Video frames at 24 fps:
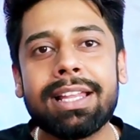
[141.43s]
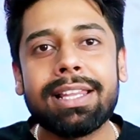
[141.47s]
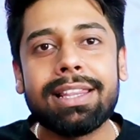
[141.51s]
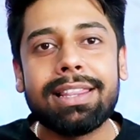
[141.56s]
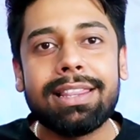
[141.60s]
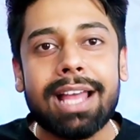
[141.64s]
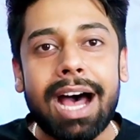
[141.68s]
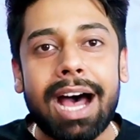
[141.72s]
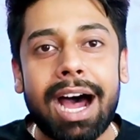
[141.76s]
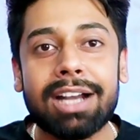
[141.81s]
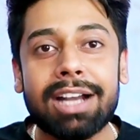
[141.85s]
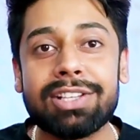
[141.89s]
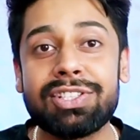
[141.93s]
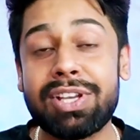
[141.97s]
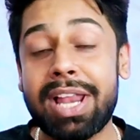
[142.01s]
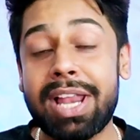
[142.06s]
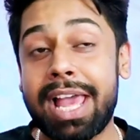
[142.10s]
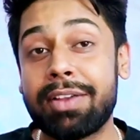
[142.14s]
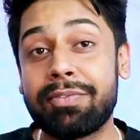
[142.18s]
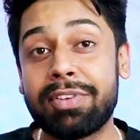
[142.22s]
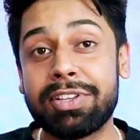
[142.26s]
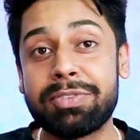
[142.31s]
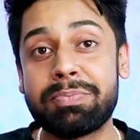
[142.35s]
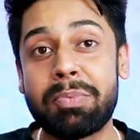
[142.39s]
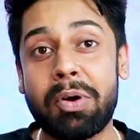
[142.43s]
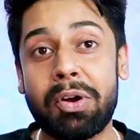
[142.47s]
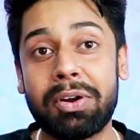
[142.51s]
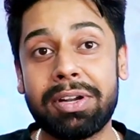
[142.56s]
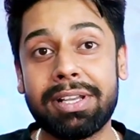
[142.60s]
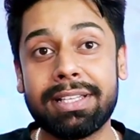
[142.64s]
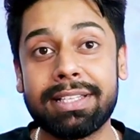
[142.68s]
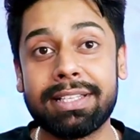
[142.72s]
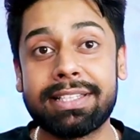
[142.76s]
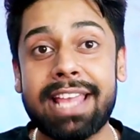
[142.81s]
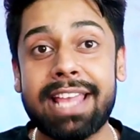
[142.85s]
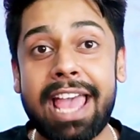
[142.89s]
Large language
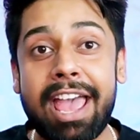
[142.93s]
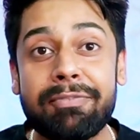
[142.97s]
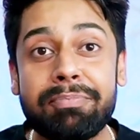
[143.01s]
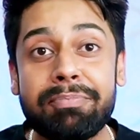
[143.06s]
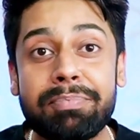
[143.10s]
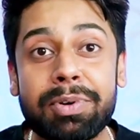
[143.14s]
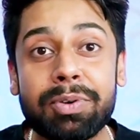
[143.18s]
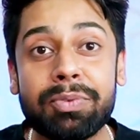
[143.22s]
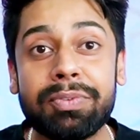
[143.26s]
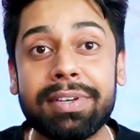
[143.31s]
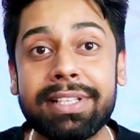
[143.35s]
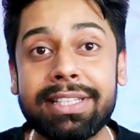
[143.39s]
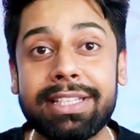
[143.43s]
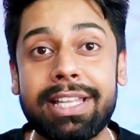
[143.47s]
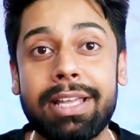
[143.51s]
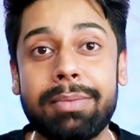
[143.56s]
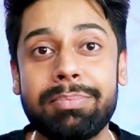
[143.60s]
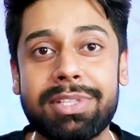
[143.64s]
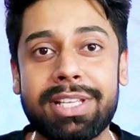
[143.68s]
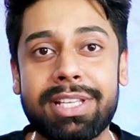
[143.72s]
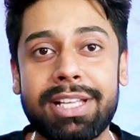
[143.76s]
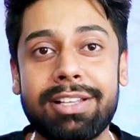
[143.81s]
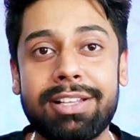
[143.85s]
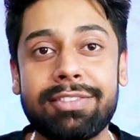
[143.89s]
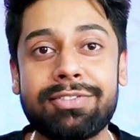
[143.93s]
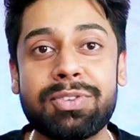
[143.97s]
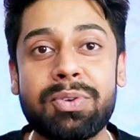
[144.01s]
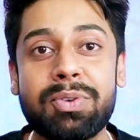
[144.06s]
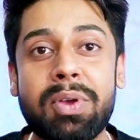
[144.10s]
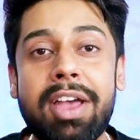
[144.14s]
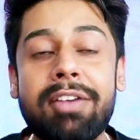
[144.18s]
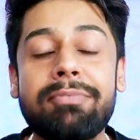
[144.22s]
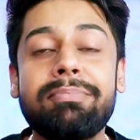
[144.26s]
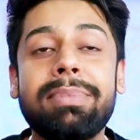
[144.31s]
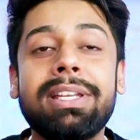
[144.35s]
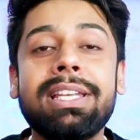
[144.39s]
models have proven themselves to
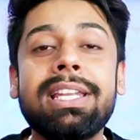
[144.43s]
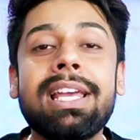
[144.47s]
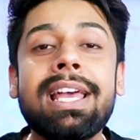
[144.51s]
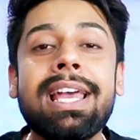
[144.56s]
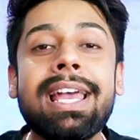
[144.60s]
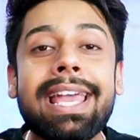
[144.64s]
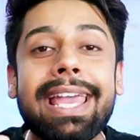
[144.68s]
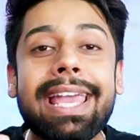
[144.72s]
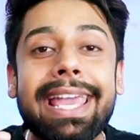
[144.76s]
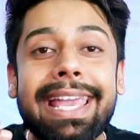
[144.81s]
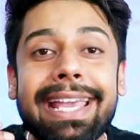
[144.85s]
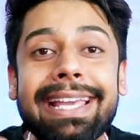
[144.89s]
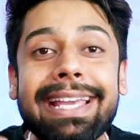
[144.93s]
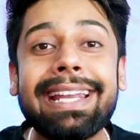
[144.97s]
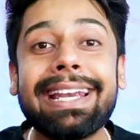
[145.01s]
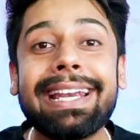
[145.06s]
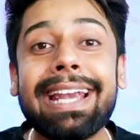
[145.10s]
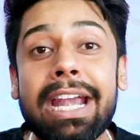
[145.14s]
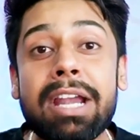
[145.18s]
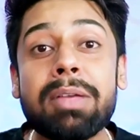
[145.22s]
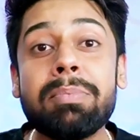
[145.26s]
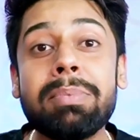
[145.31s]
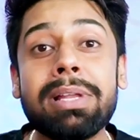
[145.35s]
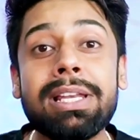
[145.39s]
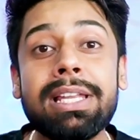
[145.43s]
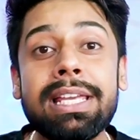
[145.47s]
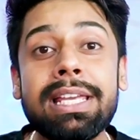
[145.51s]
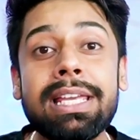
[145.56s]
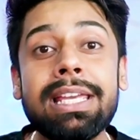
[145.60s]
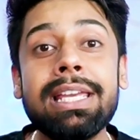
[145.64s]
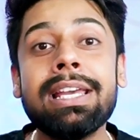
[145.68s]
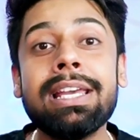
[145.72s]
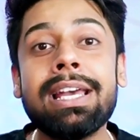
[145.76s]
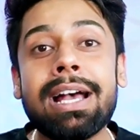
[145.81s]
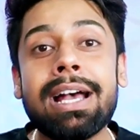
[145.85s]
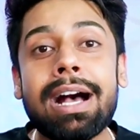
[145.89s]
have been
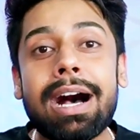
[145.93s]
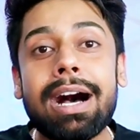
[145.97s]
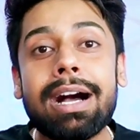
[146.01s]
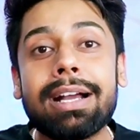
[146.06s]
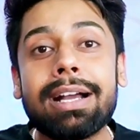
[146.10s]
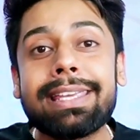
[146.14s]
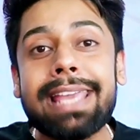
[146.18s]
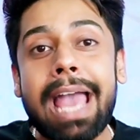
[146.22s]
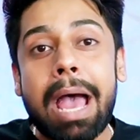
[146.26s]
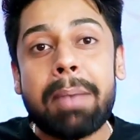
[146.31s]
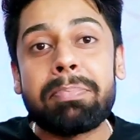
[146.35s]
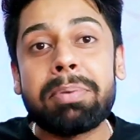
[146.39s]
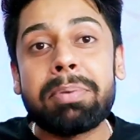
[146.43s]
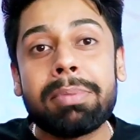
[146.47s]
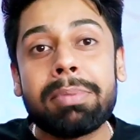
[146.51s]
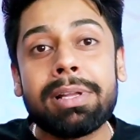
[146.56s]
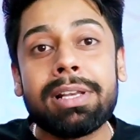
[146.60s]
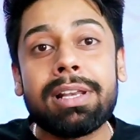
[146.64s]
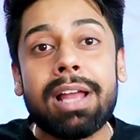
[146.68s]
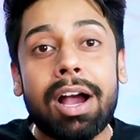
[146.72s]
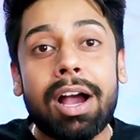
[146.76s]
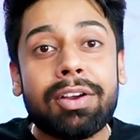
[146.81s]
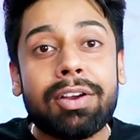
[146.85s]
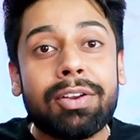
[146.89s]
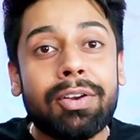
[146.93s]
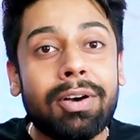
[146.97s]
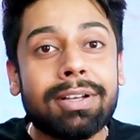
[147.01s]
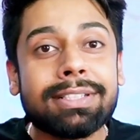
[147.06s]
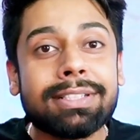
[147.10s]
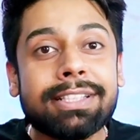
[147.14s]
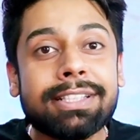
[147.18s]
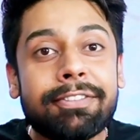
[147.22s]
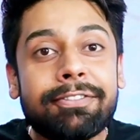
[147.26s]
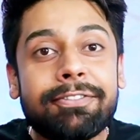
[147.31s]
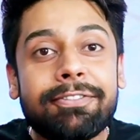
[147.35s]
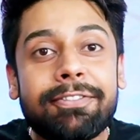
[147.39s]
incredibly capable
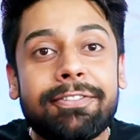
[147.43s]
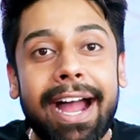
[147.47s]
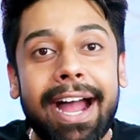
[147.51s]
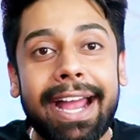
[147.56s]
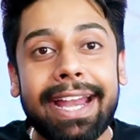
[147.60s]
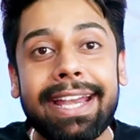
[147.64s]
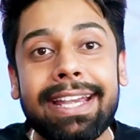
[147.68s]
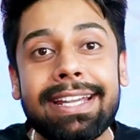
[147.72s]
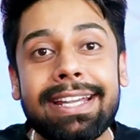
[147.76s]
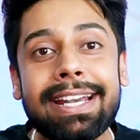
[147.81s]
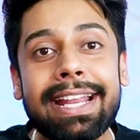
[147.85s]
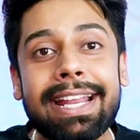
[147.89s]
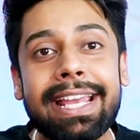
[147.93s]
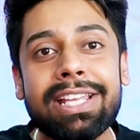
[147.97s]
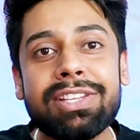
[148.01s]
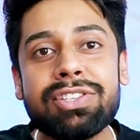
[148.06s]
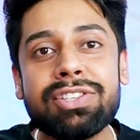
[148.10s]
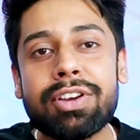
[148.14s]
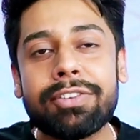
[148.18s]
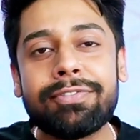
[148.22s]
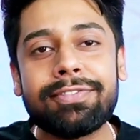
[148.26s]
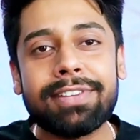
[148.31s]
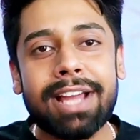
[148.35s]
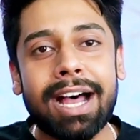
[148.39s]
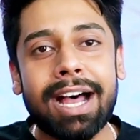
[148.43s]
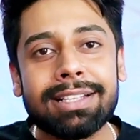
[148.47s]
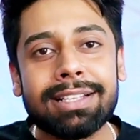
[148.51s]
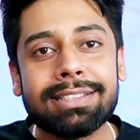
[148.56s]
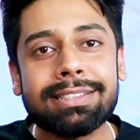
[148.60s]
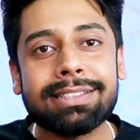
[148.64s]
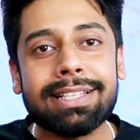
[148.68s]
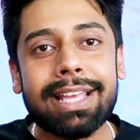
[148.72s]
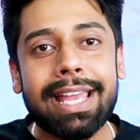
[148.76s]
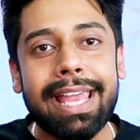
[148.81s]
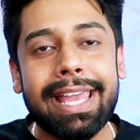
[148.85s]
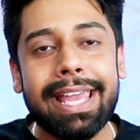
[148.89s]
across a wide range of
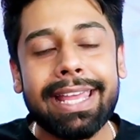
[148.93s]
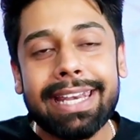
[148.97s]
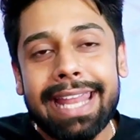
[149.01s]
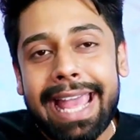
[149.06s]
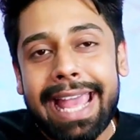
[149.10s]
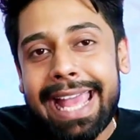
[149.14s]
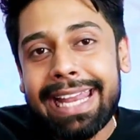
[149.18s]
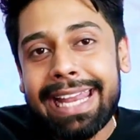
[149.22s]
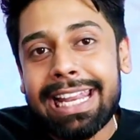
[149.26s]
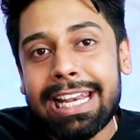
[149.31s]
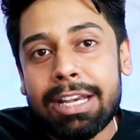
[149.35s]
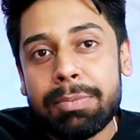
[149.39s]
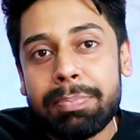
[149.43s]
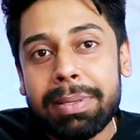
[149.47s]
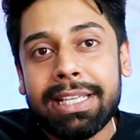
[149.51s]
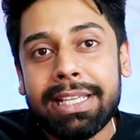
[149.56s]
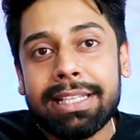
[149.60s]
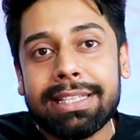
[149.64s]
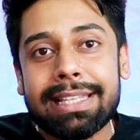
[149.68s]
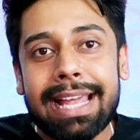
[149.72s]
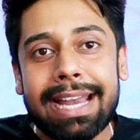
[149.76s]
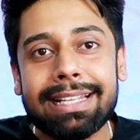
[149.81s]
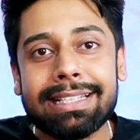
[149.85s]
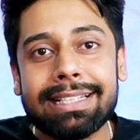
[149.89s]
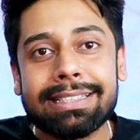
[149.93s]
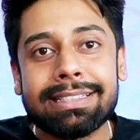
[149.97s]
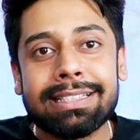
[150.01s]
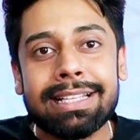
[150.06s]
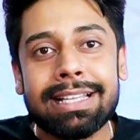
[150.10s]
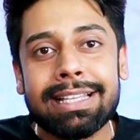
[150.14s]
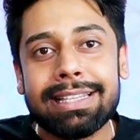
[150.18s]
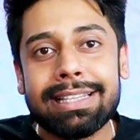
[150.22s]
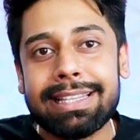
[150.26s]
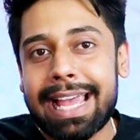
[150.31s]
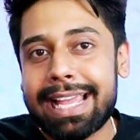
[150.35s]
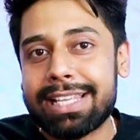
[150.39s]
tasks in NLP, that is
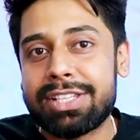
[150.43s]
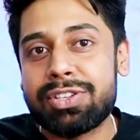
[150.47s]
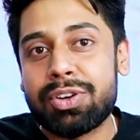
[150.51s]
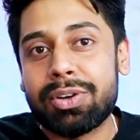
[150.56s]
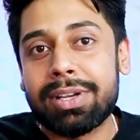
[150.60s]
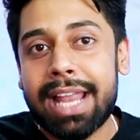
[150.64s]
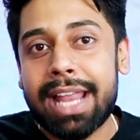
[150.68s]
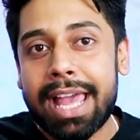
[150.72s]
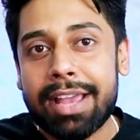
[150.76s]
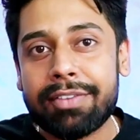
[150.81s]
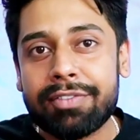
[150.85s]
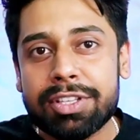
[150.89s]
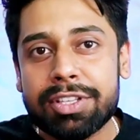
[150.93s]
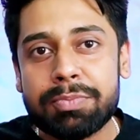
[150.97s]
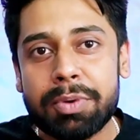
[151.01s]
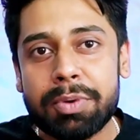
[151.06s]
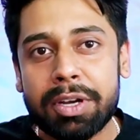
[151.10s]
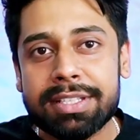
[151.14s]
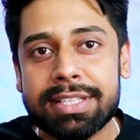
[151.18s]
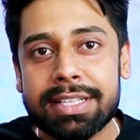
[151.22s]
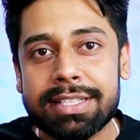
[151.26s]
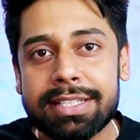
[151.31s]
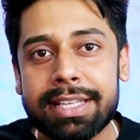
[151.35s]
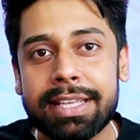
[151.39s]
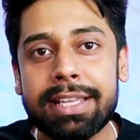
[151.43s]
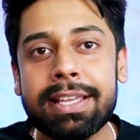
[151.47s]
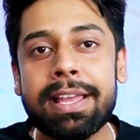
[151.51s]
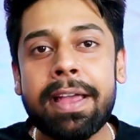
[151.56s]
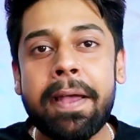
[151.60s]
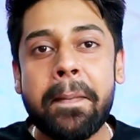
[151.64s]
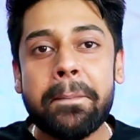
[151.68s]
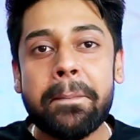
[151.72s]
natural language processing,